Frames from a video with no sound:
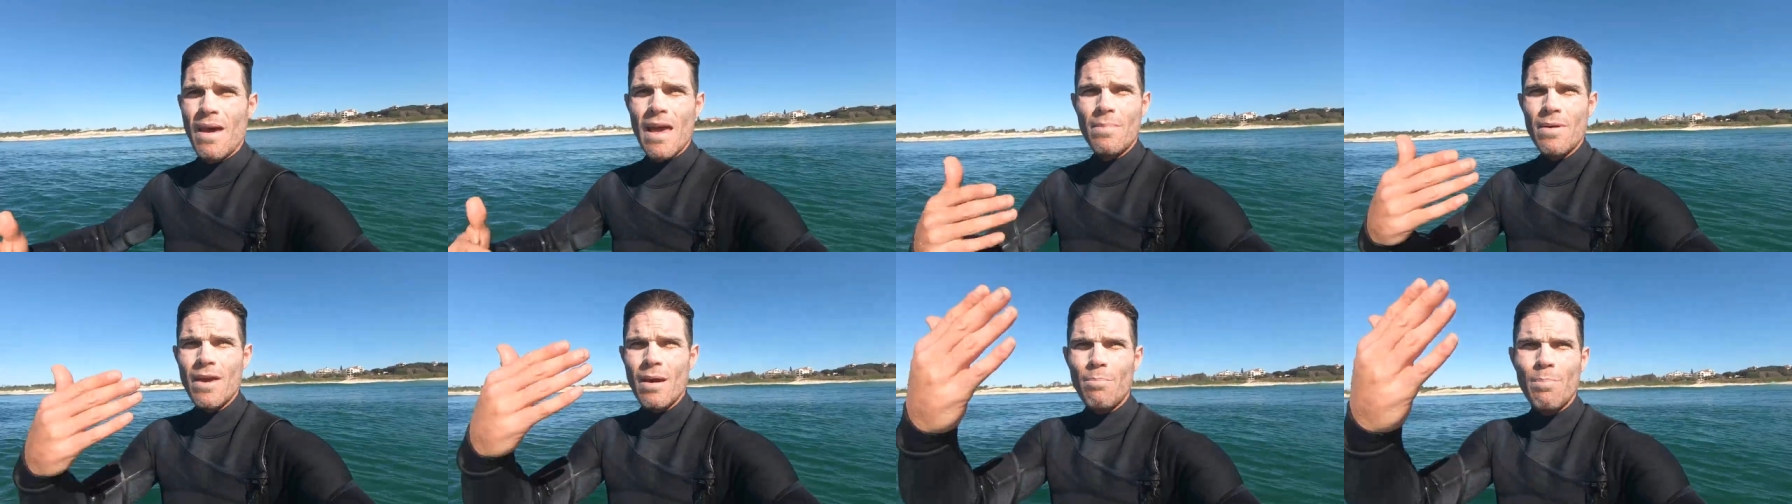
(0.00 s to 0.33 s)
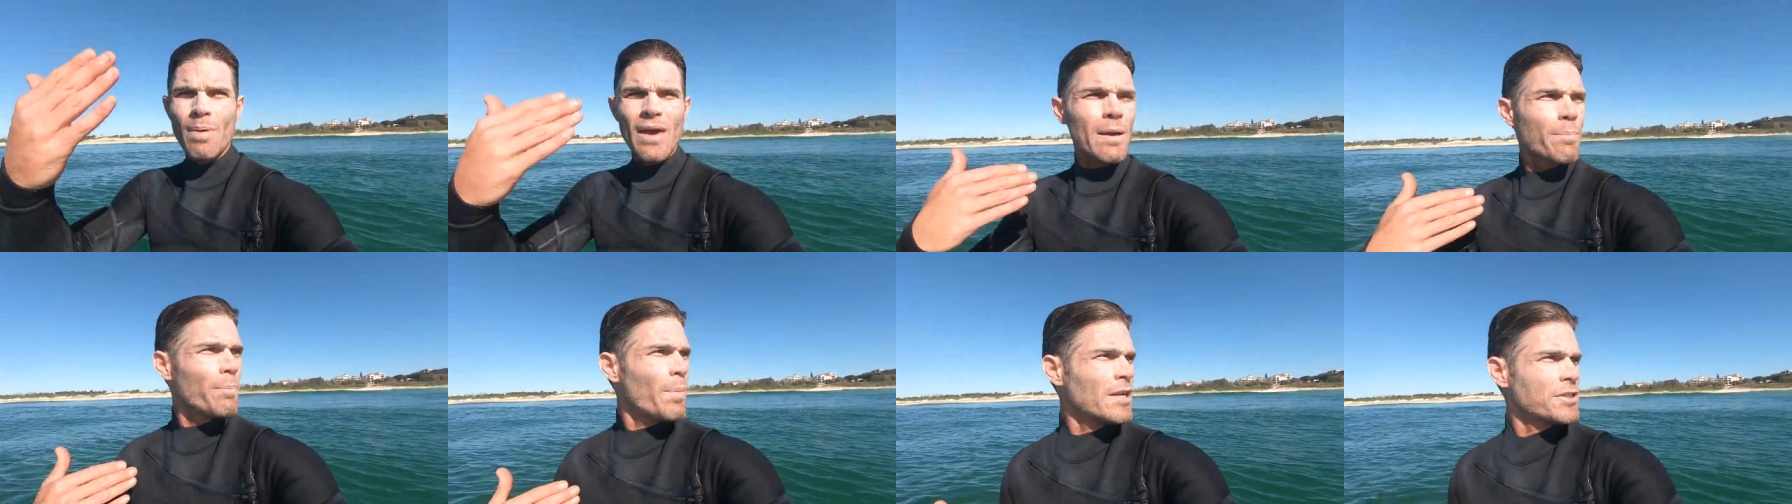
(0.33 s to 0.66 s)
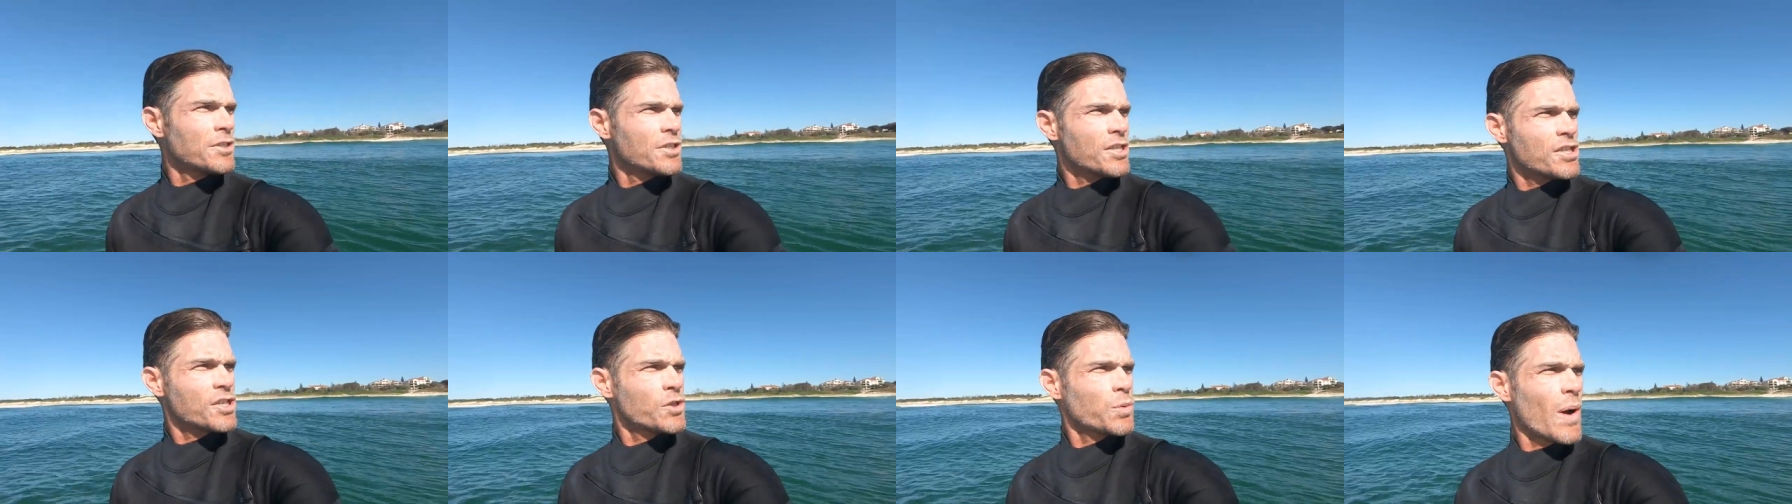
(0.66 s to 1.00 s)
Maybe a big
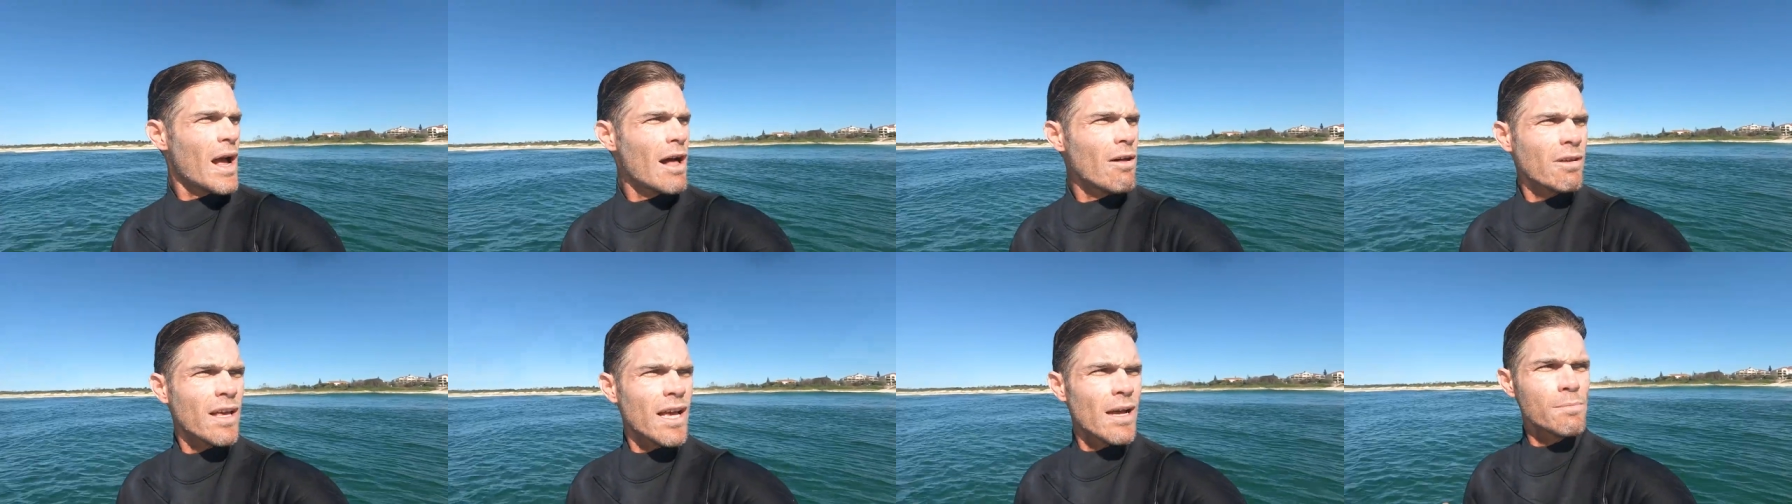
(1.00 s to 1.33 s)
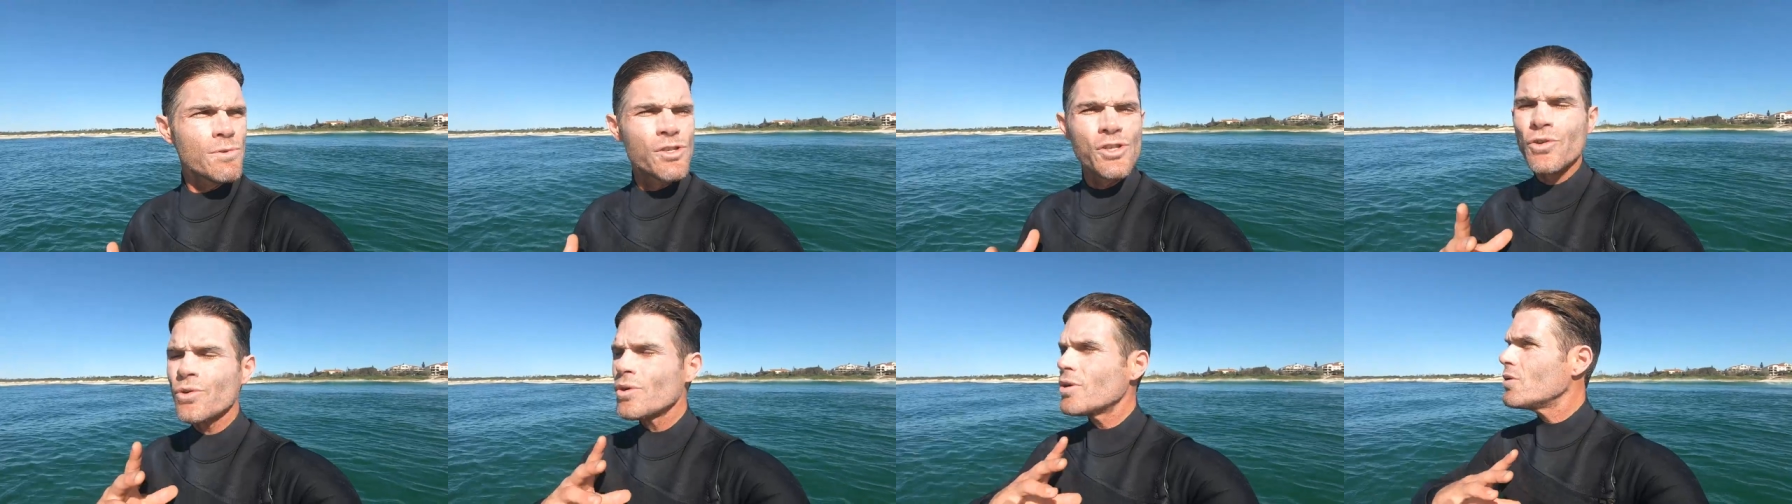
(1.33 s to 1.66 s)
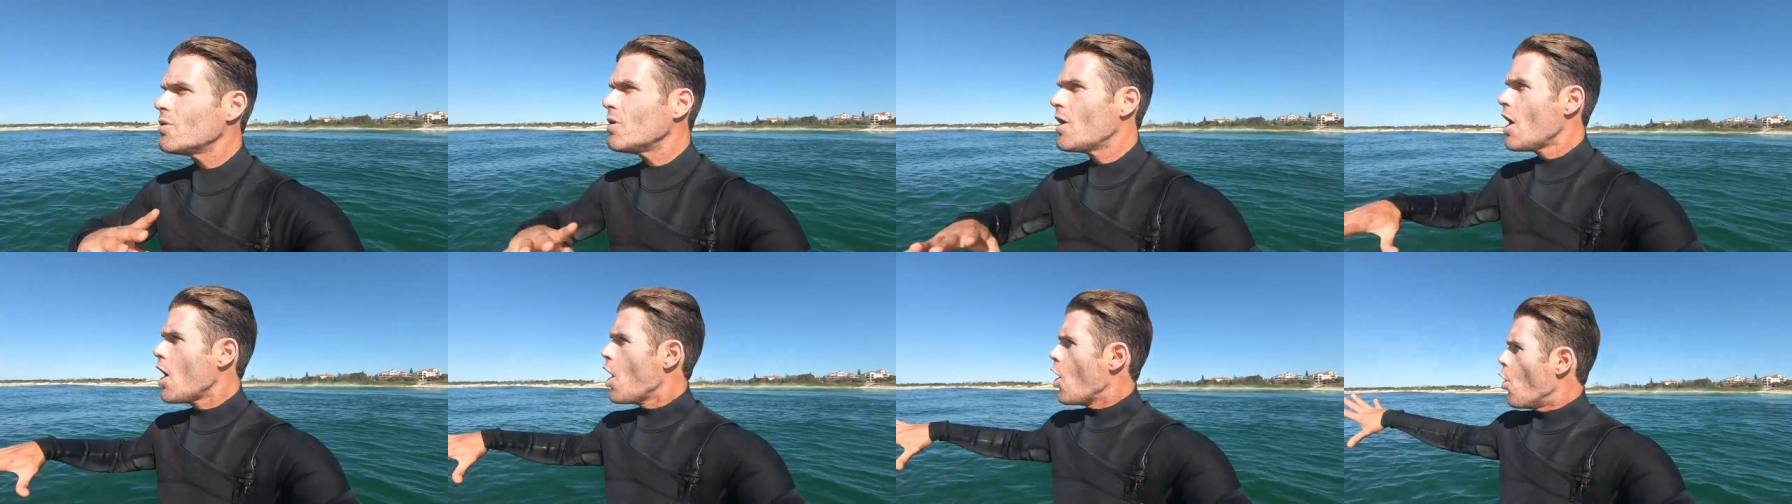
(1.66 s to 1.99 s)
bunch of swell comes
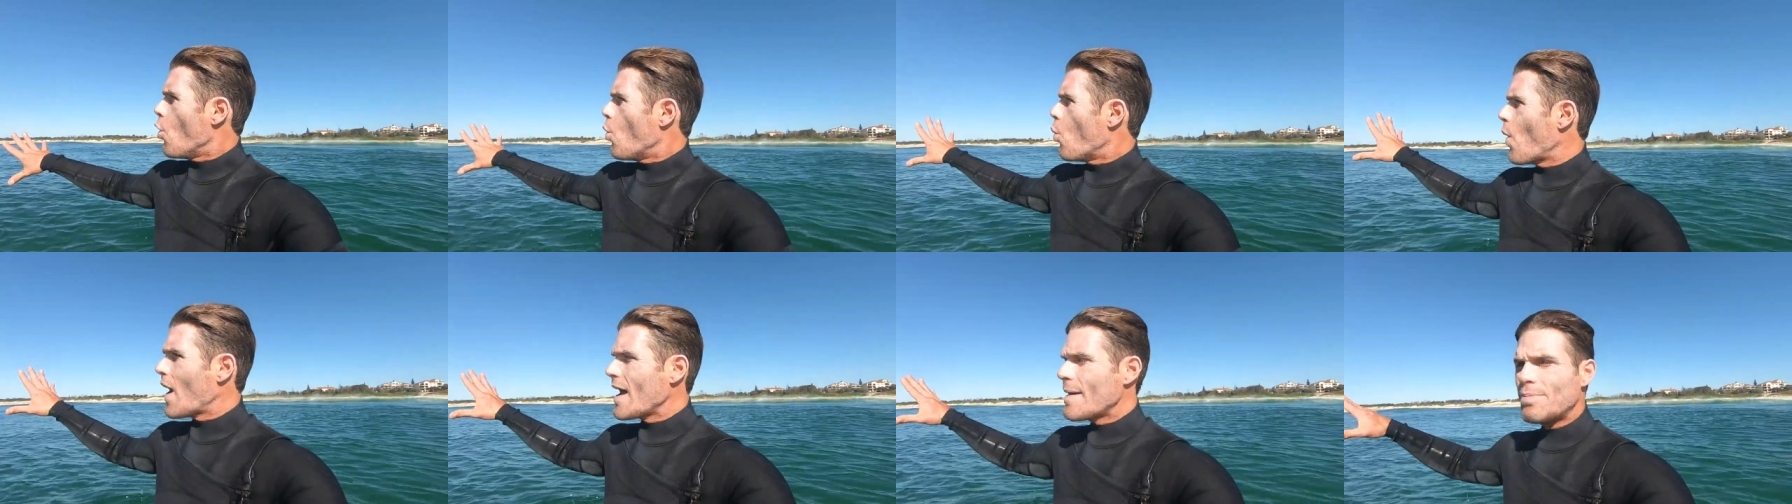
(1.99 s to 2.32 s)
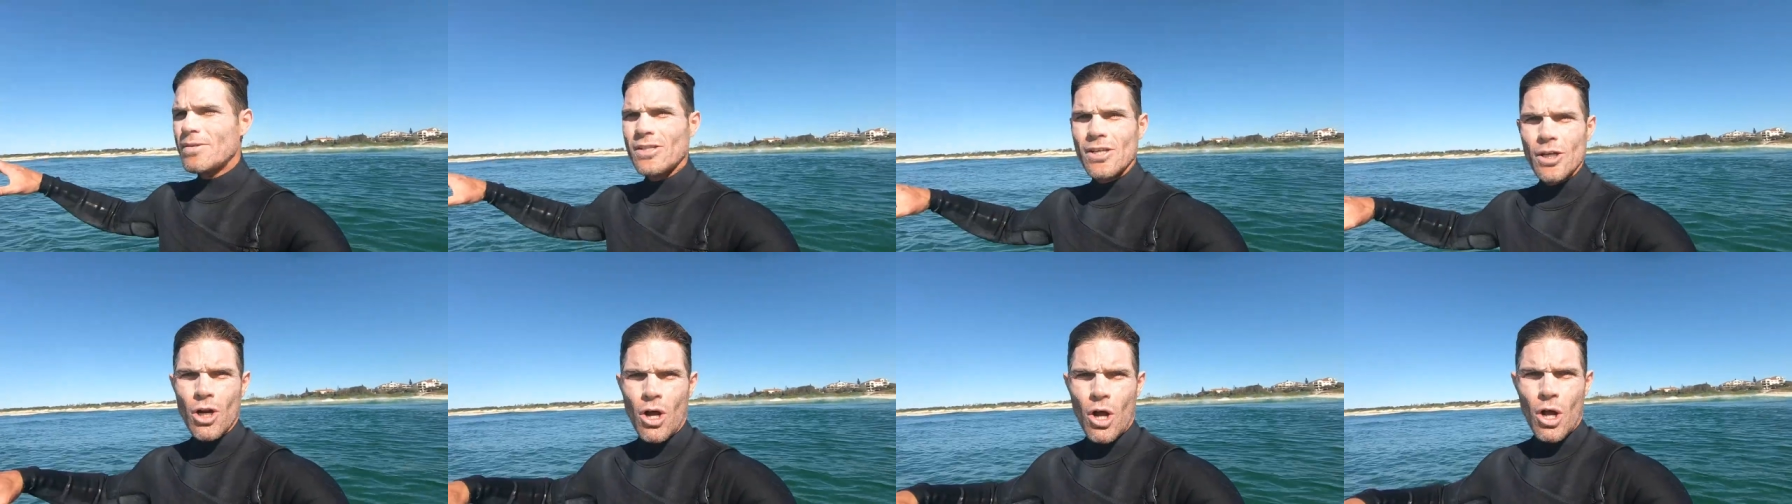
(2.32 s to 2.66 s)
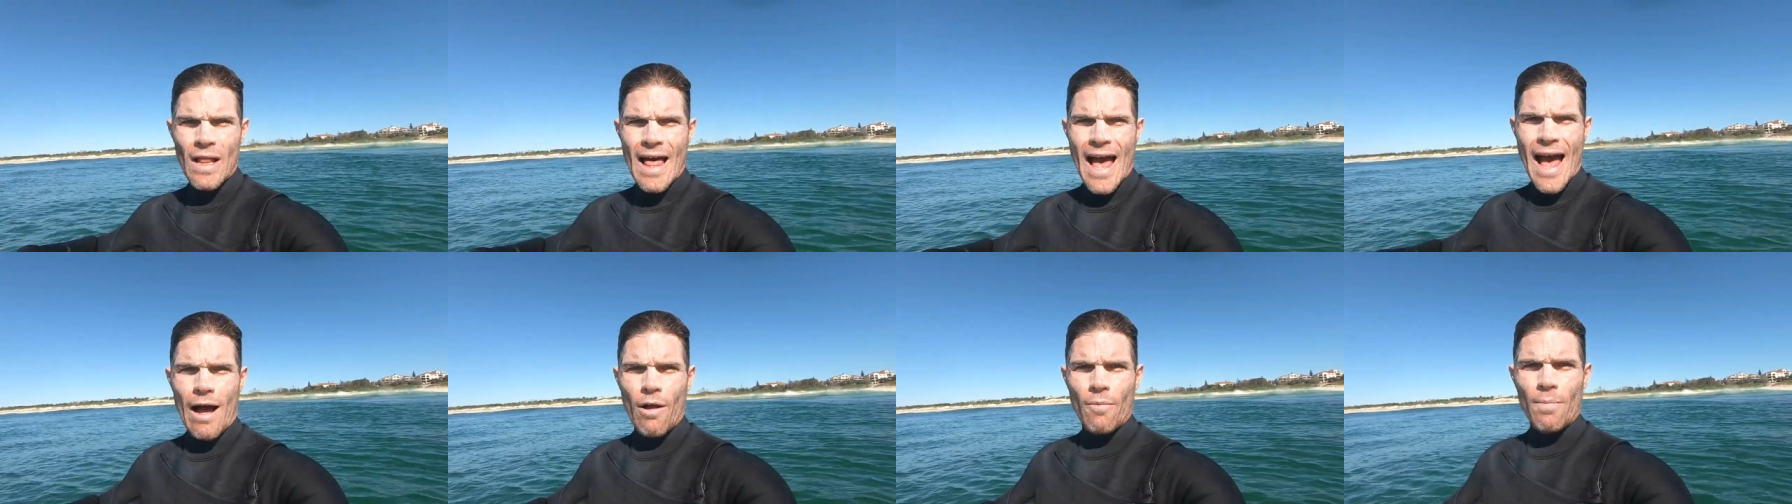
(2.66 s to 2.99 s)
through, wipes it
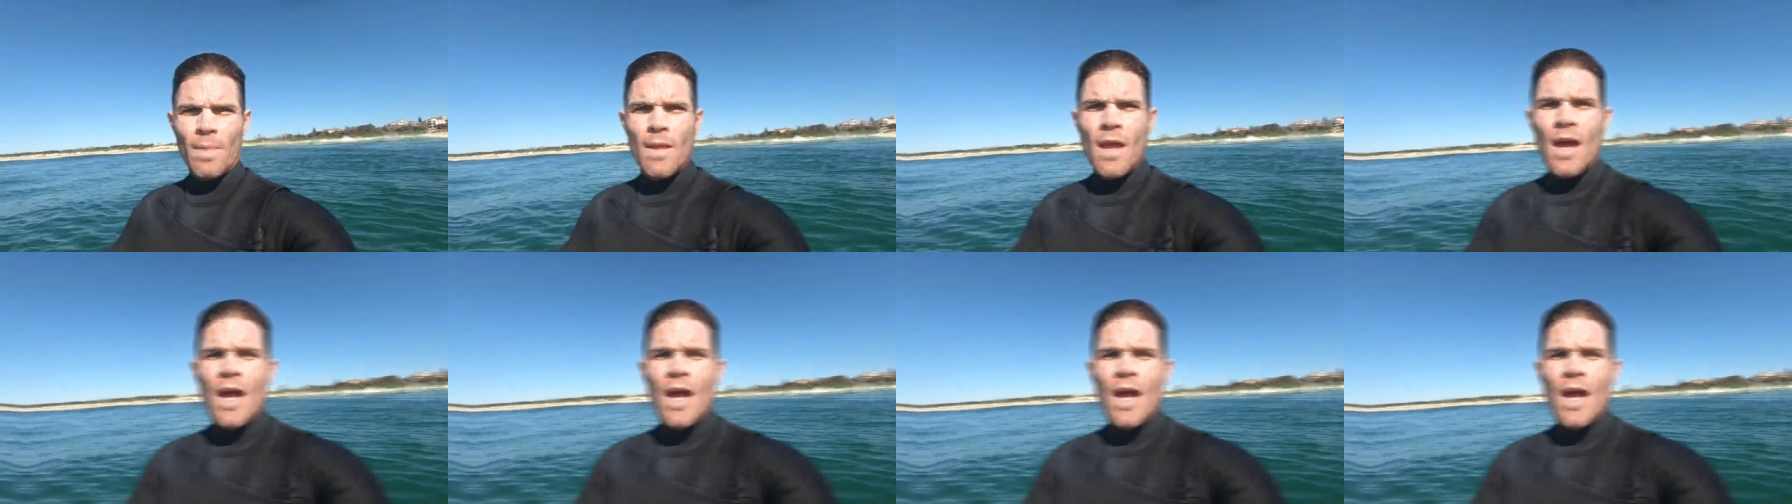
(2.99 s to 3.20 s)
all out.